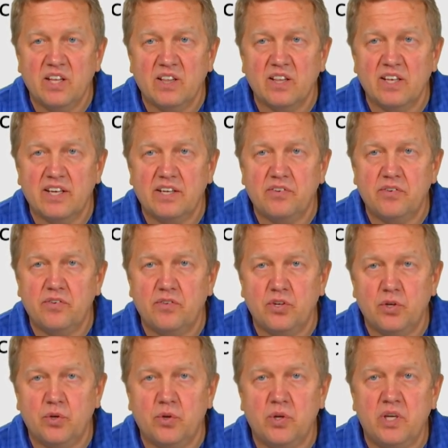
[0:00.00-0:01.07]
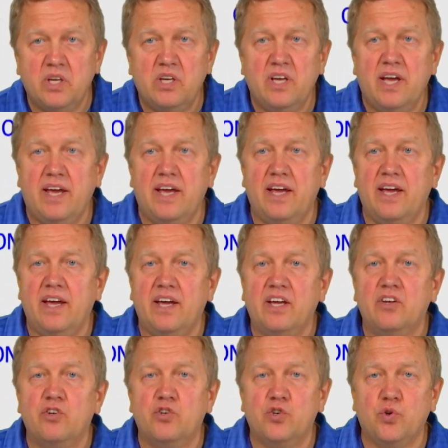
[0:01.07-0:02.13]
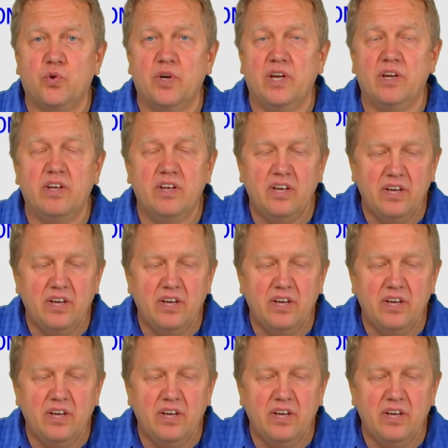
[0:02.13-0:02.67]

let's do a join.